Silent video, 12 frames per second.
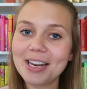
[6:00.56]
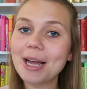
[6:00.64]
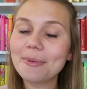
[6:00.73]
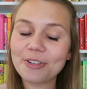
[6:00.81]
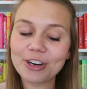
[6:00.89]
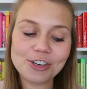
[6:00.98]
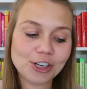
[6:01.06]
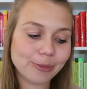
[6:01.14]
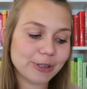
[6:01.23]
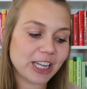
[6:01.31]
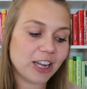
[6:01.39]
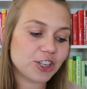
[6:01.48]
and up for
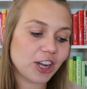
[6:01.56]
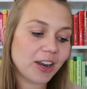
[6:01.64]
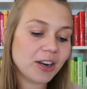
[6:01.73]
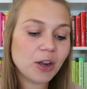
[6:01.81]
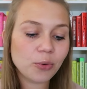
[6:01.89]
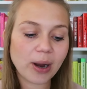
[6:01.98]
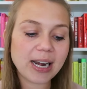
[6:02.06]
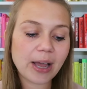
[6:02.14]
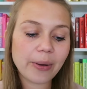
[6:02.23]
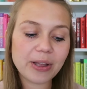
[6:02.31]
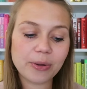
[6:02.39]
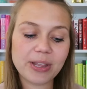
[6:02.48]
interpretation. Right
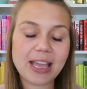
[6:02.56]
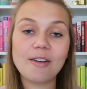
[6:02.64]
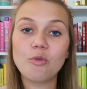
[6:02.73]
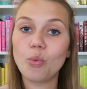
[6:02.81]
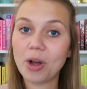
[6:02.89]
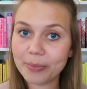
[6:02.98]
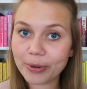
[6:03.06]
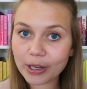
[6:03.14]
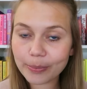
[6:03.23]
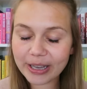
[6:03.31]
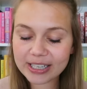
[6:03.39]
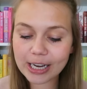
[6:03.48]
now I only have one
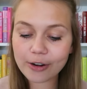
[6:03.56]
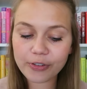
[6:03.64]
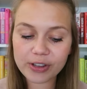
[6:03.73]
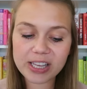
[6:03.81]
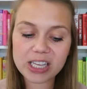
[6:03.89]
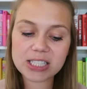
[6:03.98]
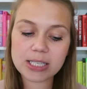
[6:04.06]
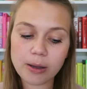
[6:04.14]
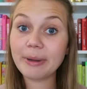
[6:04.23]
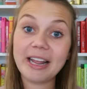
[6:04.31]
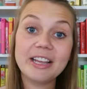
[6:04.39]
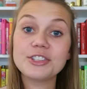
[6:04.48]
book picked out for this,
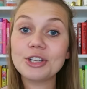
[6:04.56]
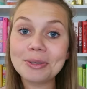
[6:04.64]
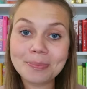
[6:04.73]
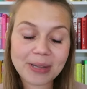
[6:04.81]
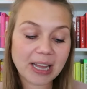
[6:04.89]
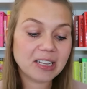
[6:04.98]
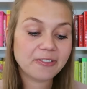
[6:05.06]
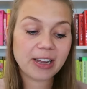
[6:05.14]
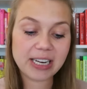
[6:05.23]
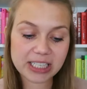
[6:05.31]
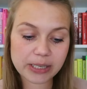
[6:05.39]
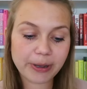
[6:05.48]
but I assume that if I
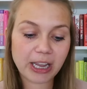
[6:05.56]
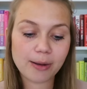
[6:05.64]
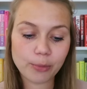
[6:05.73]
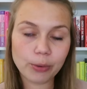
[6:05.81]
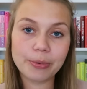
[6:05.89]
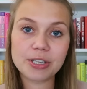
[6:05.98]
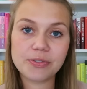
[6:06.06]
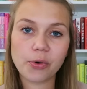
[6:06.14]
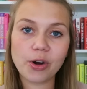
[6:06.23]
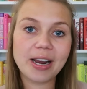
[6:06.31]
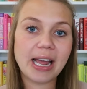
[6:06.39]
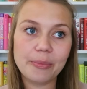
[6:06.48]
need to pick out more books
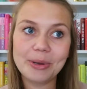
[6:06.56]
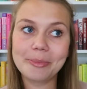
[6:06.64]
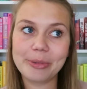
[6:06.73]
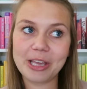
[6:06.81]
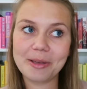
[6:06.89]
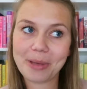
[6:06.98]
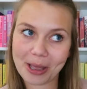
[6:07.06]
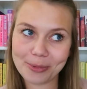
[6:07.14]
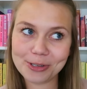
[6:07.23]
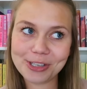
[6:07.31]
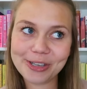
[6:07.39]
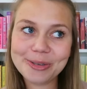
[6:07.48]
for it, I will be
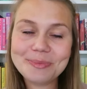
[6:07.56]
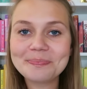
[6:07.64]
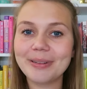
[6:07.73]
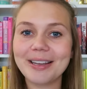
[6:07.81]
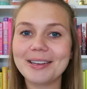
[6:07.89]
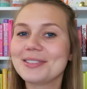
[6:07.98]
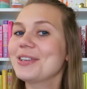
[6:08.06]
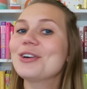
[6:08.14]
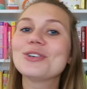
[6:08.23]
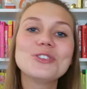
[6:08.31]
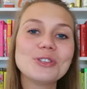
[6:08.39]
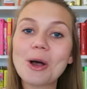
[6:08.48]
able to because there
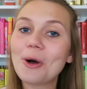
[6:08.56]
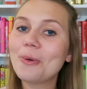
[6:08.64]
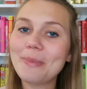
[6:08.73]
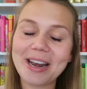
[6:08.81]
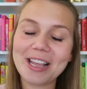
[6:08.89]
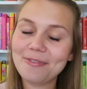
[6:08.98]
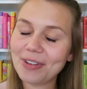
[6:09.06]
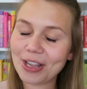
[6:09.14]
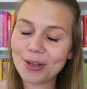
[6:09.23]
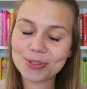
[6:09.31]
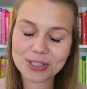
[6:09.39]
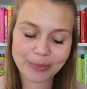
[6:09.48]
are so many
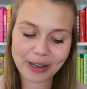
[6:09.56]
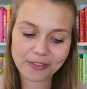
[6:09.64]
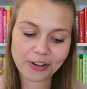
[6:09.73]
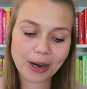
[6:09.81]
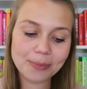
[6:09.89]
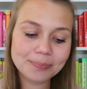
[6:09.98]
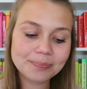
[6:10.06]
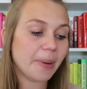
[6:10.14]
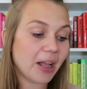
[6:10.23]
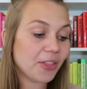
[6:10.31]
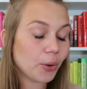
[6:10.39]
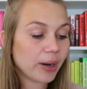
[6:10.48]
videos to pick from.
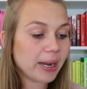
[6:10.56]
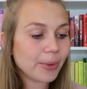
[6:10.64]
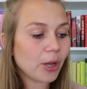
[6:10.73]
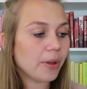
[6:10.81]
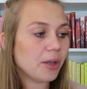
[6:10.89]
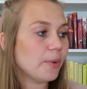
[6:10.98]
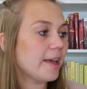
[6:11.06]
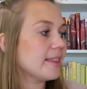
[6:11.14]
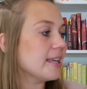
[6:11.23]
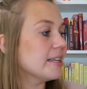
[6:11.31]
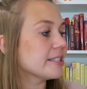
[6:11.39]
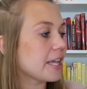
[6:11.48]
But the one I'm going with
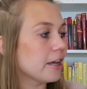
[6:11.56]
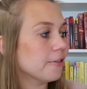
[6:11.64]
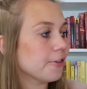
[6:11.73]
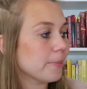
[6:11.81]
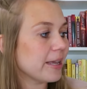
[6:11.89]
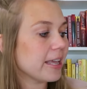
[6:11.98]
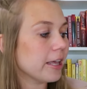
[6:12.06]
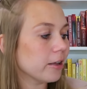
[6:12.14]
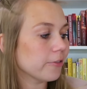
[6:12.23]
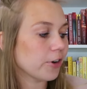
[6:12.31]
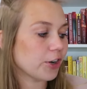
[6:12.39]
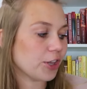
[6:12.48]
is Kill For Me,
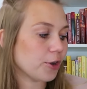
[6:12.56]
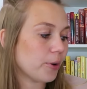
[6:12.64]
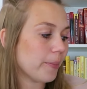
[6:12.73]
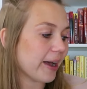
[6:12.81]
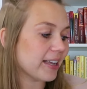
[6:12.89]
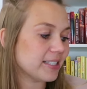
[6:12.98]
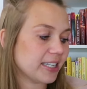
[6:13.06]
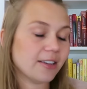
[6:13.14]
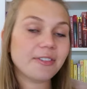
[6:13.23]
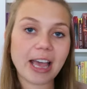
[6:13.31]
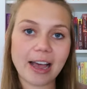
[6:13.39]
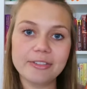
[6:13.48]
Kill For You by
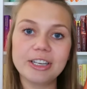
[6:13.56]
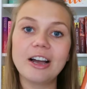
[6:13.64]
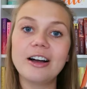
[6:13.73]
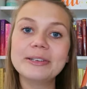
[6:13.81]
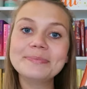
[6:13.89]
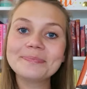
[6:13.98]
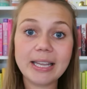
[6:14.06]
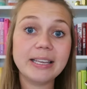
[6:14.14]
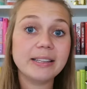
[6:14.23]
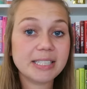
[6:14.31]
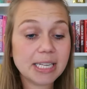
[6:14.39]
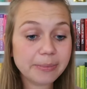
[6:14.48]
Steve Cavanagh.
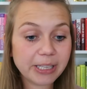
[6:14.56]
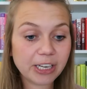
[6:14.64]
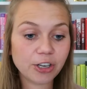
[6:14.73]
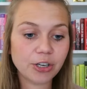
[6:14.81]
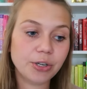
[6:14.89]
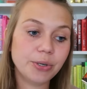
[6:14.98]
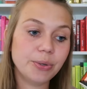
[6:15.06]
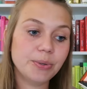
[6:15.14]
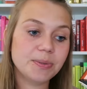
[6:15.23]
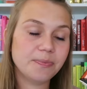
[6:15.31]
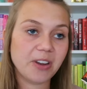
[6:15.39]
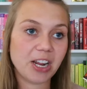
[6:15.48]
And the team leader
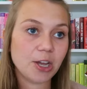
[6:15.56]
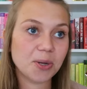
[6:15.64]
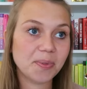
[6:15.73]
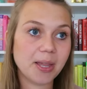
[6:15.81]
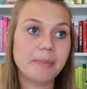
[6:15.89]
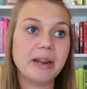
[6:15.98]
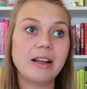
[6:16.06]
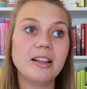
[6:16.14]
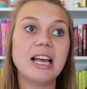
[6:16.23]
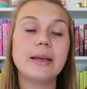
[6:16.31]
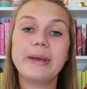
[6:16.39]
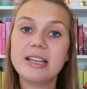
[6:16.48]
whose video thumbnail
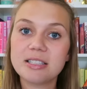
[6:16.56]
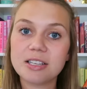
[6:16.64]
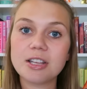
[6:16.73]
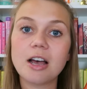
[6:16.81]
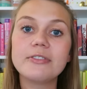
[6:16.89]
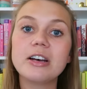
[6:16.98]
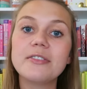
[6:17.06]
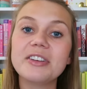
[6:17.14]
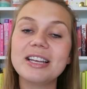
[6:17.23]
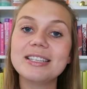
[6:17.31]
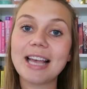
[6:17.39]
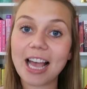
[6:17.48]
I base this off of
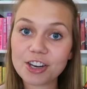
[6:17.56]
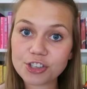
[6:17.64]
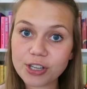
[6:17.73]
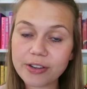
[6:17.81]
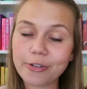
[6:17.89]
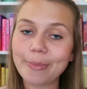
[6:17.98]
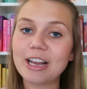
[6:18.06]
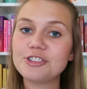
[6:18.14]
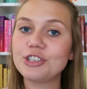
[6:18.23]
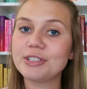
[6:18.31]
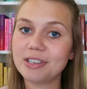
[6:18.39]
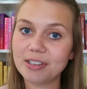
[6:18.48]
is Ashley from
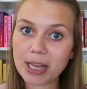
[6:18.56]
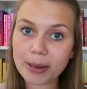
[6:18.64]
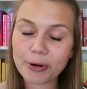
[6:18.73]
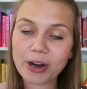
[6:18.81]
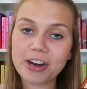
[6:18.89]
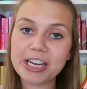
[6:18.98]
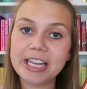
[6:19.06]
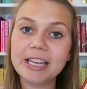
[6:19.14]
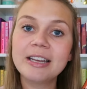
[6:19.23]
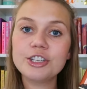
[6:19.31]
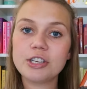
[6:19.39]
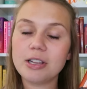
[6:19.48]
Ashley's Little Library.
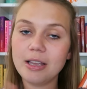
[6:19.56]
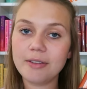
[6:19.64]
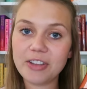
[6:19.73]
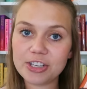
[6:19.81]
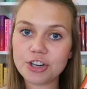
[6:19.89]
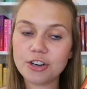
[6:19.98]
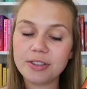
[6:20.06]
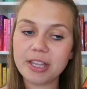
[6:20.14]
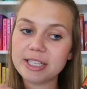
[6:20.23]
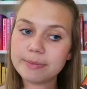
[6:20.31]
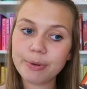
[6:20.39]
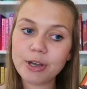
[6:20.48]
She featured
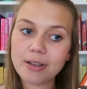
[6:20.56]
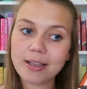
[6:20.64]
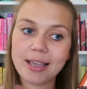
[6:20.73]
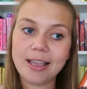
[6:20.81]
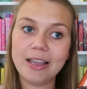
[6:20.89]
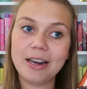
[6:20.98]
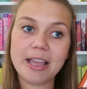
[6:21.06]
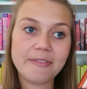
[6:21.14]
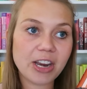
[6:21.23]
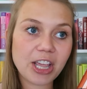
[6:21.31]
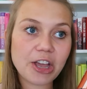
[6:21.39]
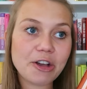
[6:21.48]
this book in a
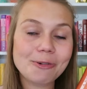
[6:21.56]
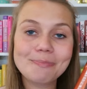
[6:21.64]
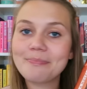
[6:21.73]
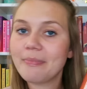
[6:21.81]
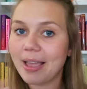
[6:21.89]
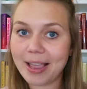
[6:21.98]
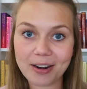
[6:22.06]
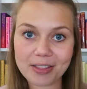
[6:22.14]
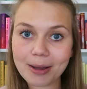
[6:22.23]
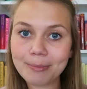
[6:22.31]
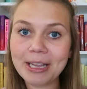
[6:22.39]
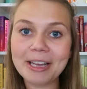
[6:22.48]
video and a
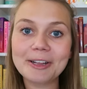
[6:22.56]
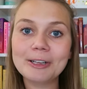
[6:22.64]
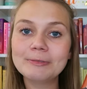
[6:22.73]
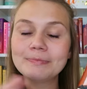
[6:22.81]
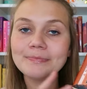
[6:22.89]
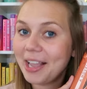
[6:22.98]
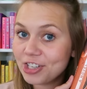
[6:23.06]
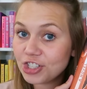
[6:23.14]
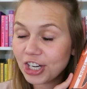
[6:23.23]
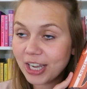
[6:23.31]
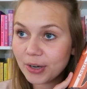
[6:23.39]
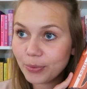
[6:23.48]
thumbnail and
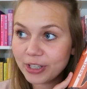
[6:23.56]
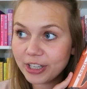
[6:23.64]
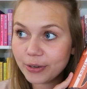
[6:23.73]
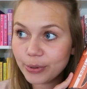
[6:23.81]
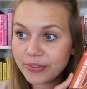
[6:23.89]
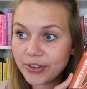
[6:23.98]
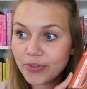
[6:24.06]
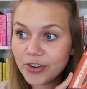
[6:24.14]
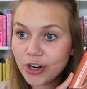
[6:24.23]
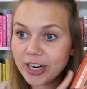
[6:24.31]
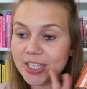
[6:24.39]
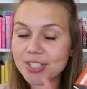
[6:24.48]
she had a really good review
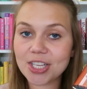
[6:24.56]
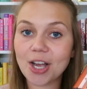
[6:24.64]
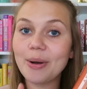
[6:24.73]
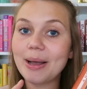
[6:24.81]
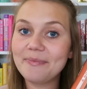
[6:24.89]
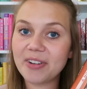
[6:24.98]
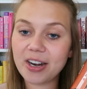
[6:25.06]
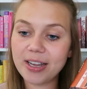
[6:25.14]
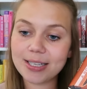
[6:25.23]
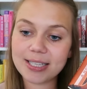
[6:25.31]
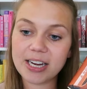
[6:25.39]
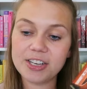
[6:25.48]
for it so I'm very
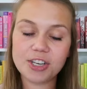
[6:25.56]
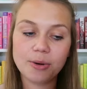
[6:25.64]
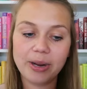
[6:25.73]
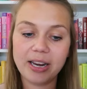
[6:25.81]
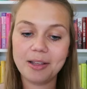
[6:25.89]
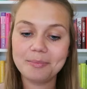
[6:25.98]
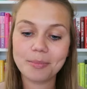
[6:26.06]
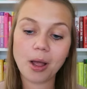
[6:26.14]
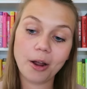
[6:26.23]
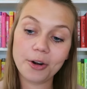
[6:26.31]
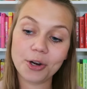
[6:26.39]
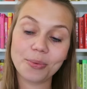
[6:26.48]
excited to read it
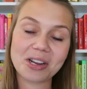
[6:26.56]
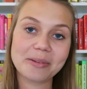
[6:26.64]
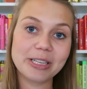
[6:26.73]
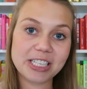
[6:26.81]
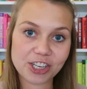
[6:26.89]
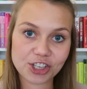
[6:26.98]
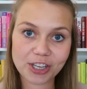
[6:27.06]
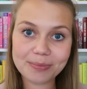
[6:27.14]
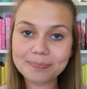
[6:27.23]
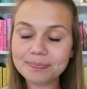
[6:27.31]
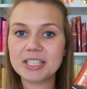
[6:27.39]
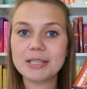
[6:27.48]
on her
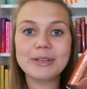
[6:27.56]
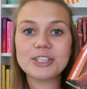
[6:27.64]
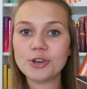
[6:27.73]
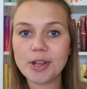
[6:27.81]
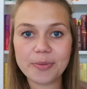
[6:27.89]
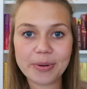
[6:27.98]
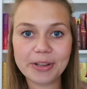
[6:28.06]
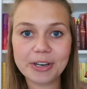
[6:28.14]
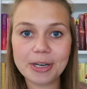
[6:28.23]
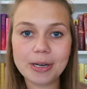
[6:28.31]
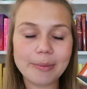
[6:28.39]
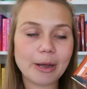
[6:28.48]
recommendation. It's a mystery
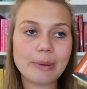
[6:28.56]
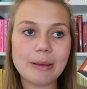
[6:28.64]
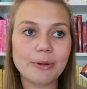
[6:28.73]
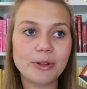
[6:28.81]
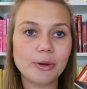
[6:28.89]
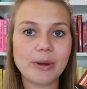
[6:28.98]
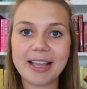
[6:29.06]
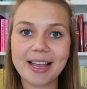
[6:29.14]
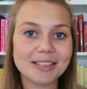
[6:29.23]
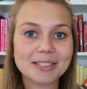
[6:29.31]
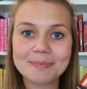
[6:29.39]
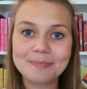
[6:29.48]
thriller about people who I
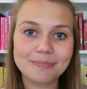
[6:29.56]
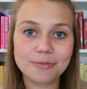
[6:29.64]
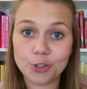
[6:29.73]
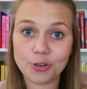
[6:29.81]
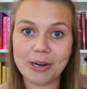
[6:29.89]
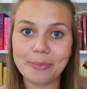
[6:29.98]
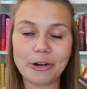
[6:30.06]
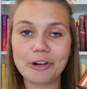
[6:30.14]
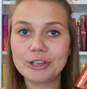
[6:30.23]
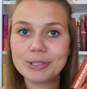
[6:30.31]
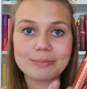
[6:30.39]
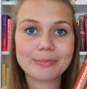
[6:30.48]
guess trade
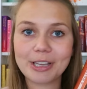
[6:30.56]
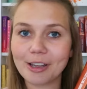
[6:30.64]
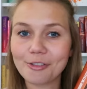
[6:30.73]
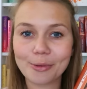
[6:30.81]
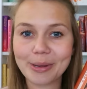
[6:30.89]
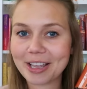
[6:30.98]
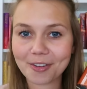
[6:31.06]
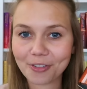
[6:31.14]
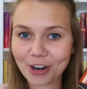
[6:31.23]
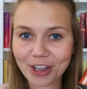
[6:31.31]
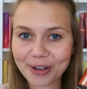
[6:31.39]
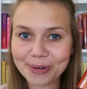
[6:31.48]
murders, kill for me, kill
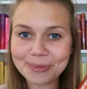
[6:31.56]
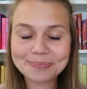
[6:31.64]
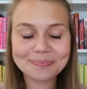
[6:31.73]
for you.